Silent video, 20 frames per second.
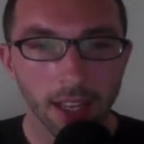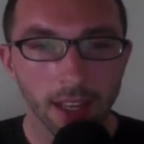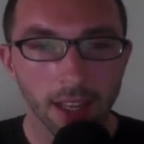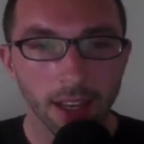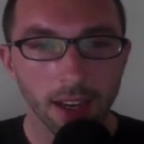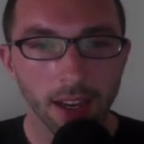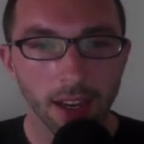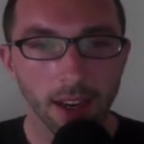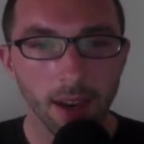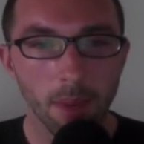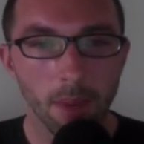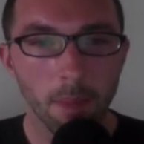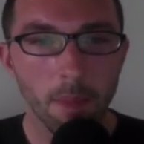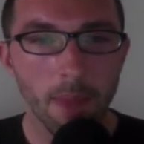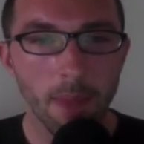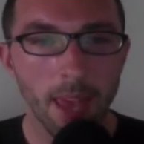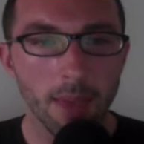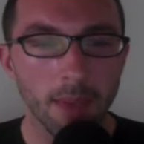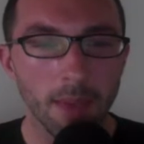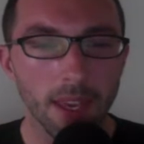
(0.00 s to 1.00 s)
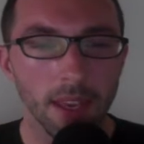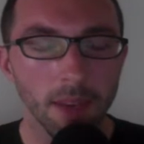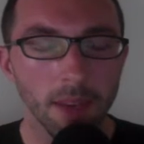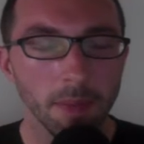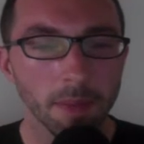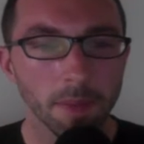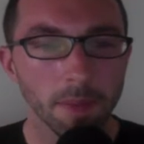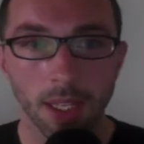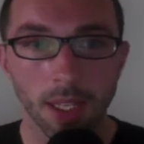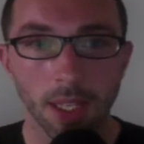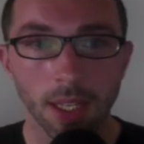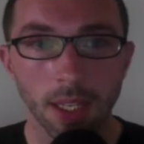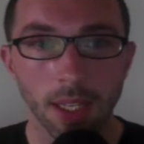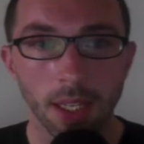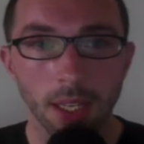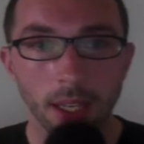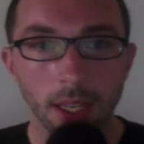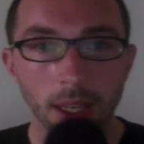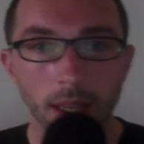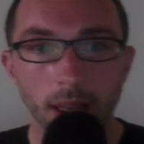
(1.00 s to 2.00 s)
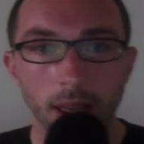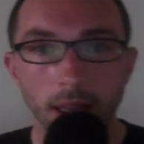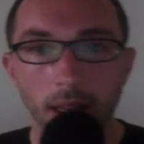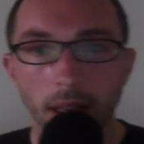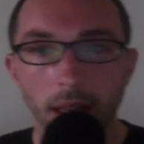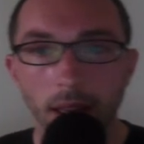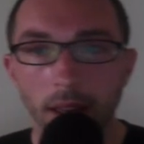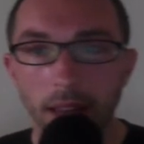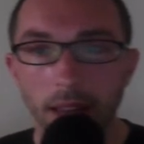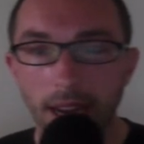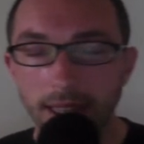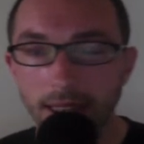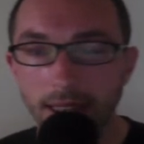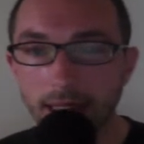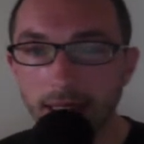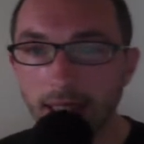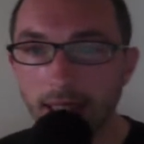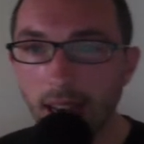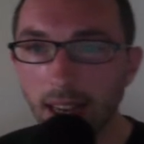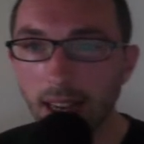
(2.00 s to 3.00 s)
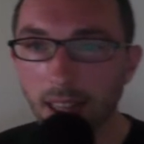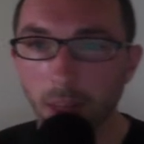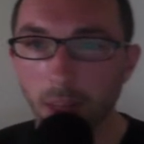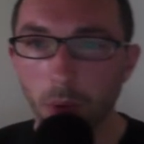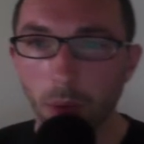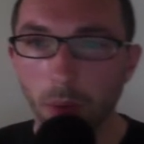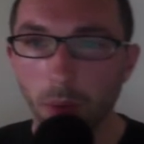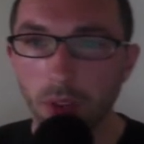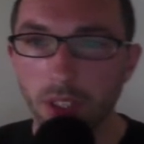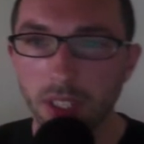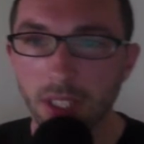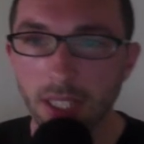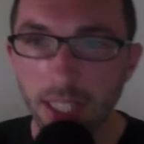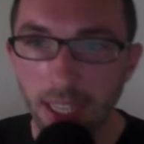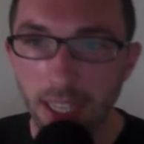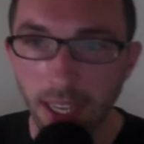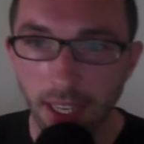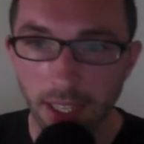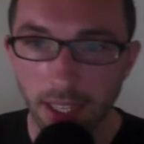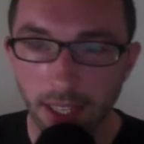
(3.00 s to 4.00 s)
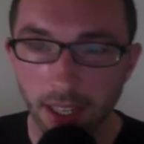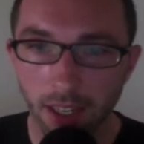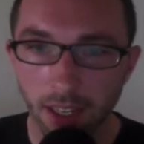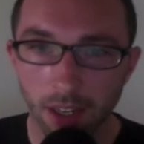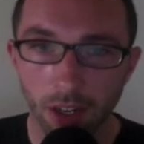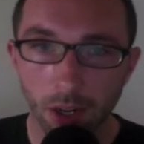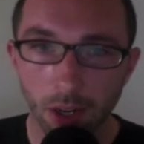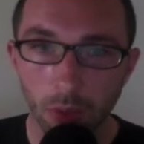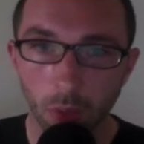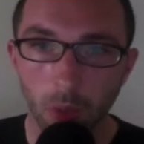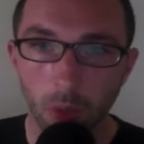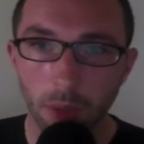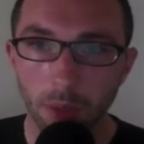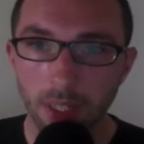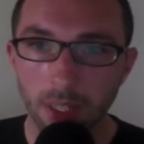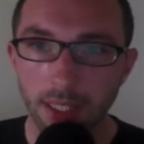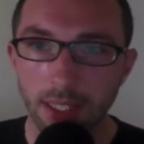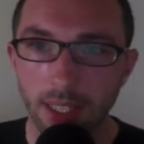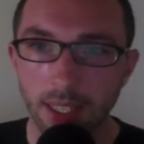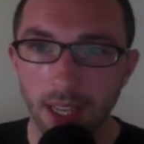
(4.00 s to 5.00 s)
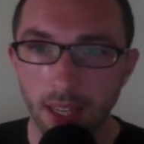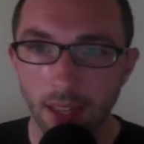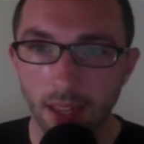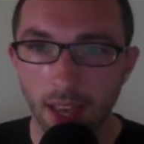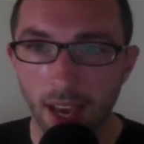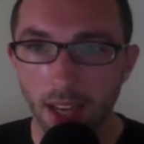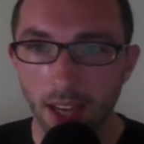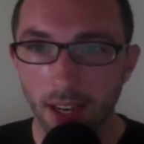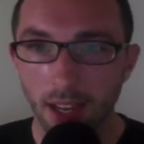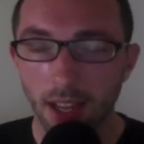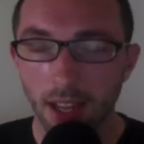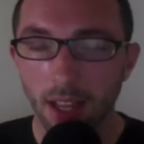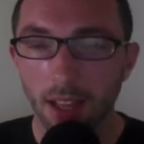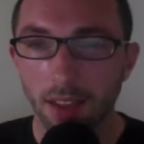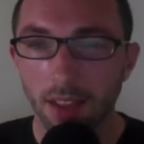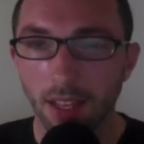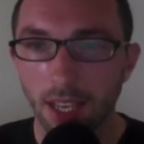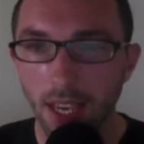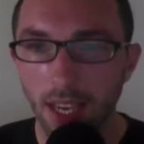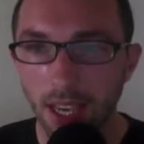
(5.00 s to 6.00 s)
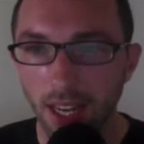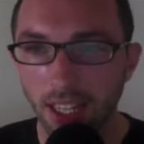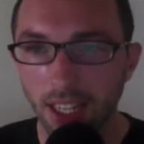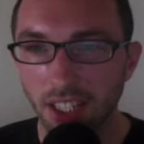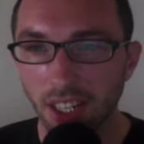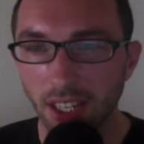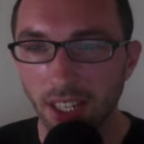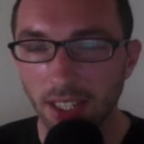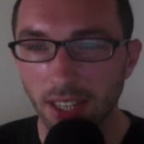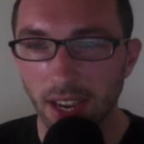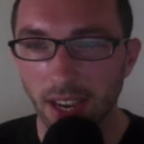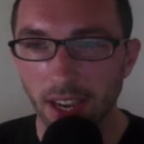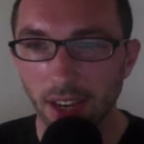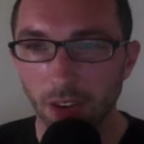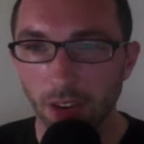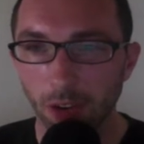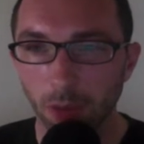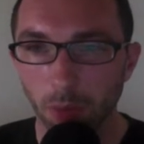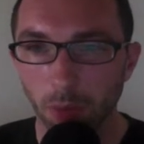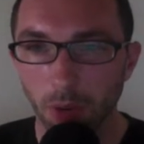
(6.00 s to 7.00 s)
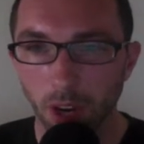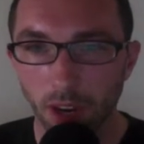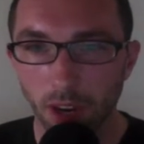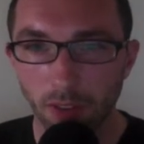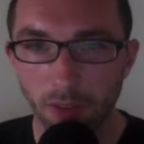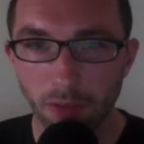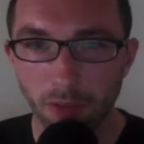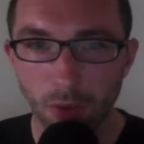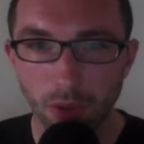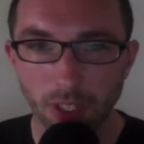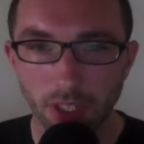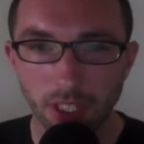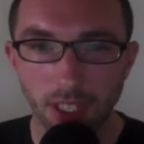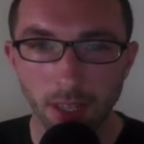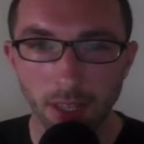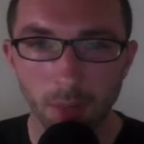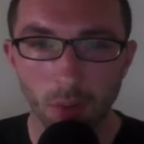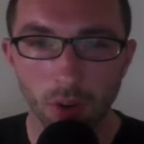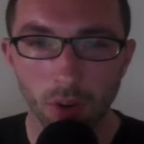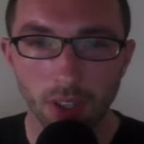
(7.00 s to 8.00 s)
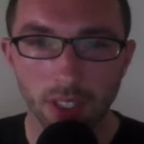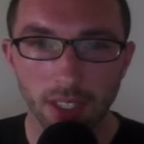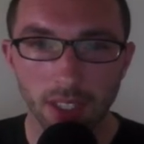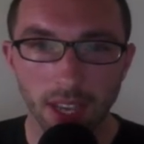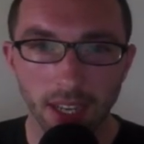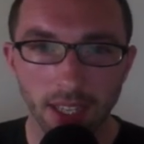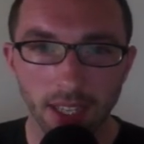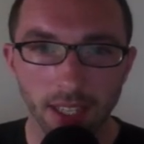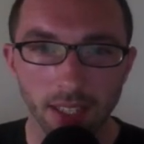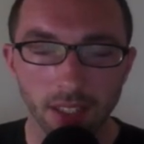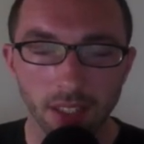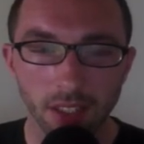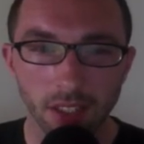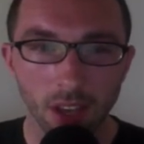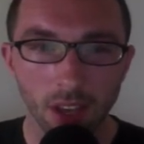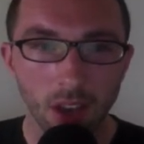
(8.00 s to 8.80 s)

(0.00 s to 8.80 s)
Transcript: uh, maybe that's exactly what we're seeing here when we see that the ketogenic diet group caught 14 more seconds